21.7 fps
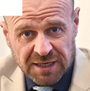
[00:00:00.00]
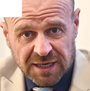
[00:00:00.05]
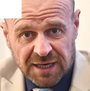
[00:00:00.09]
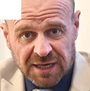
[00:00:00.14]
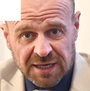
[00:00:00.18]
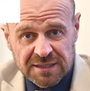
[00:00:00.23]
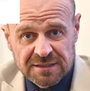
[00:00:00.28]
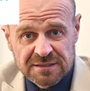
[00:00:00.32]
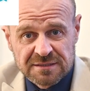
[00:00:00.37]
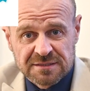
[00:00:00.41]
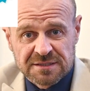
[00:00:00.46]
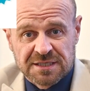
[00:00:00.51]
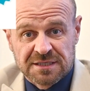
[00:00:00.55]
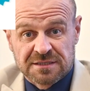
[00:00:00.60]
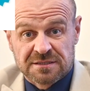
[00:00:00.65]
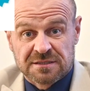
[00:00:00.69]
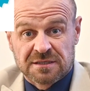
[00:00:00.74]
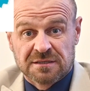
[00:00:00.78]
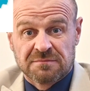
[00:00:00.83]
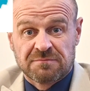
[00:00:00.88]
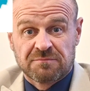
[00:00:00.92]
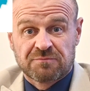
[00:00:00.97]
and
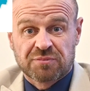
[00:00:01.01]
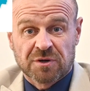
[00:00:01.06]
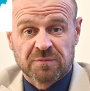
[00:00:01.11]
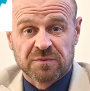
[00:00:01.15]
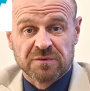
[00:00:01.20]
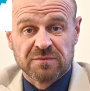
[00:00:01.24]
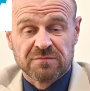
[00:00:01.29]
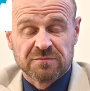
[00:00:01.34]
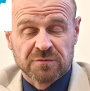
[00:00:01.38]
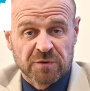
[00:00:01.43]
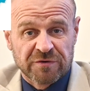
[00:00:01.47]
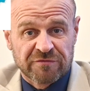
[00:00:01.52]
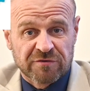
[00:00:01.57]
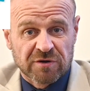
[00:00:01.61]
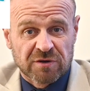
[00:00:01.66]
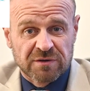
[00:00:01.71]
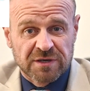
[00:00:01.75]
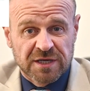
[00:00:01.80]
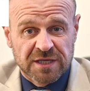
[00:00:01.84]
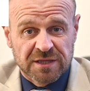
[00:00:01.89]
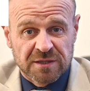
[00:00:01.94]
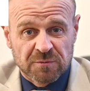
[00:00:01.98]
is a problem we've
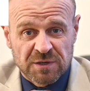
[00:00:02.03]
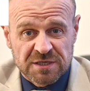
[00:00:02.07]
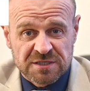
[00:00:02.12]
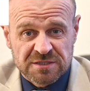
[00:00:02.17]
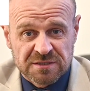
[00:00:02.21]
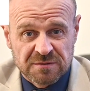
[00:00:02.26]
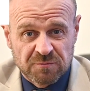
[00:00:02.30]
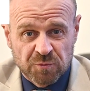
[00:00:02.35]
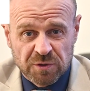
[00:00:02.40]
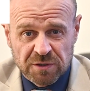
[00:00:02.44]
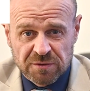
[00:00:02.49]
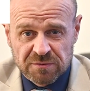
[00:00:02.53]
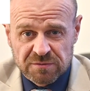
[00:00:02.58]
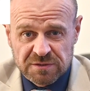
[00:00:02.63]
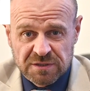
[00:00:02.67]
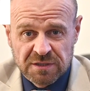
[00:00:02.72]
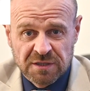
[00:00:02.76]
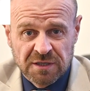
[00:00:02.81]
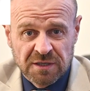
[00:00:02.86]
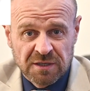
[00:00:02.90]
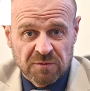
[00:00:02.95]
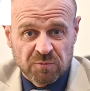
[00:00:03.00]
got in the Western world,
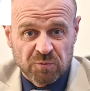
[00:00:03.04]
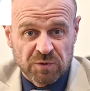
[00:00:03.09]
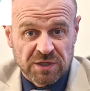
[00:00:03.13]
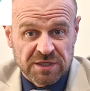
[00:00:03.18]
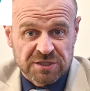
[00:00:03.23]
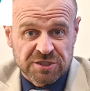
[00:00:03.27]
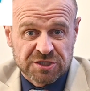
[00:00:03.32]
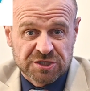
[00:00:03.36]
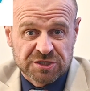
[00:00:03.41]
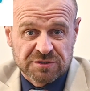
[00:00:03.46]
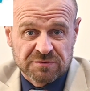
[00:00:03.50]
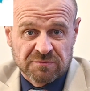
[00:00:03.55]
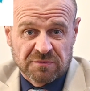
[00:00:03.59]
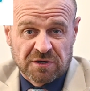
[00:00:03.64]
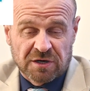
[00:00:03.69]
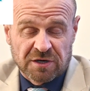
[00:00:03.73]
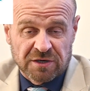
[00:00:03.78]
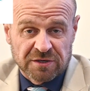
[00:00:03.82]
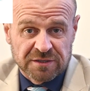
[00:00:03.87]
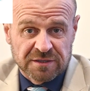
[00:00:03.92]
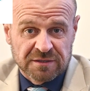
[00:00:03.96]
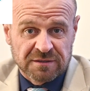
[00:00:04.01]
which
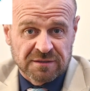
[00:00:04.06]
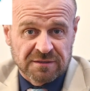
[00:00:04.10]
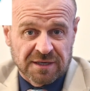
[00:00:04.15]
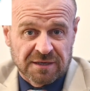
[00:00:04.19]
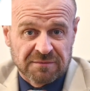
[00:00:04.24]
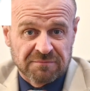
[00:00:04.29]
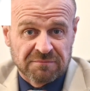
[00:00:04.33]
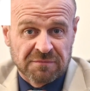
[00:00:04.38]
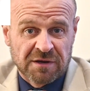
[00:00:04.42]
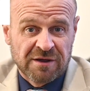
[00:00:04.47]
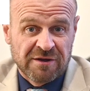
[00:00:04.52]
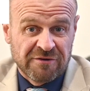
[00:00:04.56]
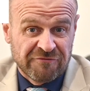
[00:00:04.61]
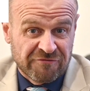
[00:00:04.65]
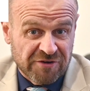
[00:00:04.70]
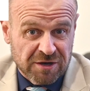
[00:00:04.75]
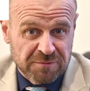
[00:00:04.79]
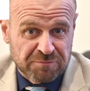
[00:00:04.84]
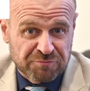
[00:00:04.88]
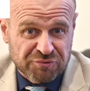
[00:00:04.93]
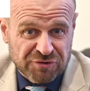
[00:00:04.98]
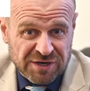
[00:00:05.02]
I am
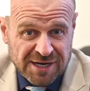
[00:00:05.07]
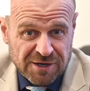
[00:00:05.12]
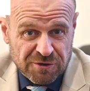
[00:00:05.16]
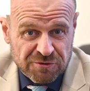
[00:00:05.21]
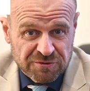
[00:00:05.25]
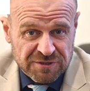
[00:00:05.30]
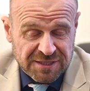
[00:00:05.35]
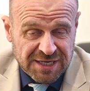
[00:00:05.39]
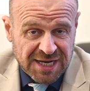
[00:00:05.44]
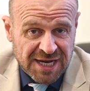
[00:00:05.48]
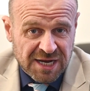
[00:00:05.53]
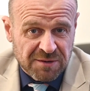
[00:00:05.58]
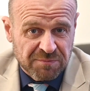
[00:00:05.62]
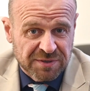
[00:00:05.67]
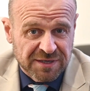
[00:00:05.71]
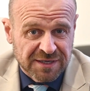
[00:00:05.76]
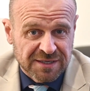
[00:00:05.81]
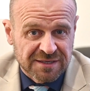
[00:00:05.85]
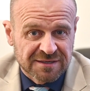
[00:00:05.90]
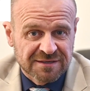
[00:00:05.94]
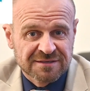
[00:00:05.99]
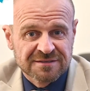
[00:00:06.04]
very proud and
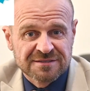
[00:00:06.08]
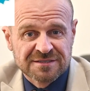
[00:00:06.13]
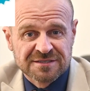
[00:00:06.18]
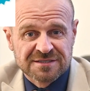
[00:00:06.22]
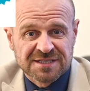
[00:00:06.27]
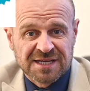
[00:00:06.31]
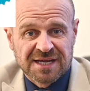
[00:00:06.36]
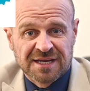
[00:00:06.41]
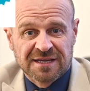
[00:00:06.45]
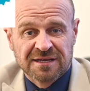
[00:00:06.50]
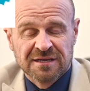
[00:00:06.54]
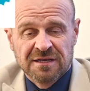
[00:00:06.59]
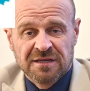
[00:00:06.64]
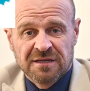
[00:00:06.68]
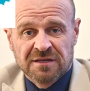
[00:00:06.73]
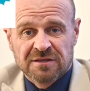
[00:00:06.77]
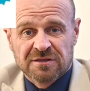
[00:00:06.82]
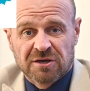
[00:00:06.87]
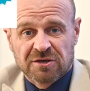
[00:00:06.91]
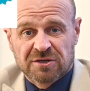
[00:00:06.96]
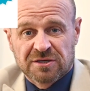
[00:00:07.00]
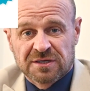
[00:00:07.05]
happy to say
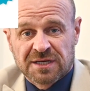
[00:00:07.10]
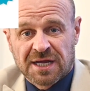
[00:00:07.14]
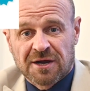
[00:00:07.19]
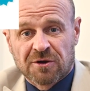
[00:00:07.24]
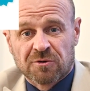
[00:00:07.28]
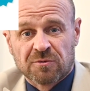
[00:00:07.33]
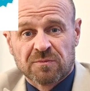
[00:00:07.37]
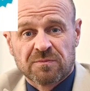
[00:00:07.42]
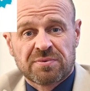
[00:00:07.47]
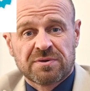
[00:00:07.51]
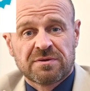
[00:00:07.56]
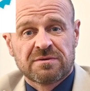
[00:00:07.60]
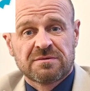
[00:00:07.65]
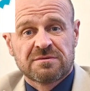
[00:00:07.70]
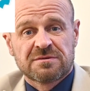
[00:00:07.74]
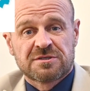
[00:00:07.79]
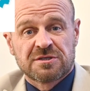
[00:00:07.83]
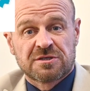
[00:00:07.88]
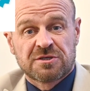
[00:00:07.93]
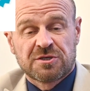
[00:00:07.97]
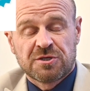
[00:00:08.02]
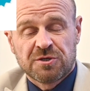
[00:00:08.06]
that I can help
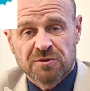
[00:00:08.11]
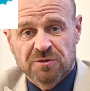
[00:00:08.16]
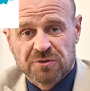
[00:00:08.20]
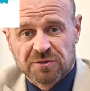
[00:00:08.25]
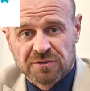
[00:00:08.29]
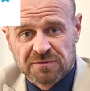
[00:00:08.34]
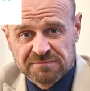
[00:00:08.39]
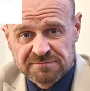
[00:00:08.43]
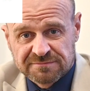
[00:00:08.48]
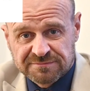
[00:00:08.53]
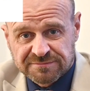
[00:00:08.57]
to cure.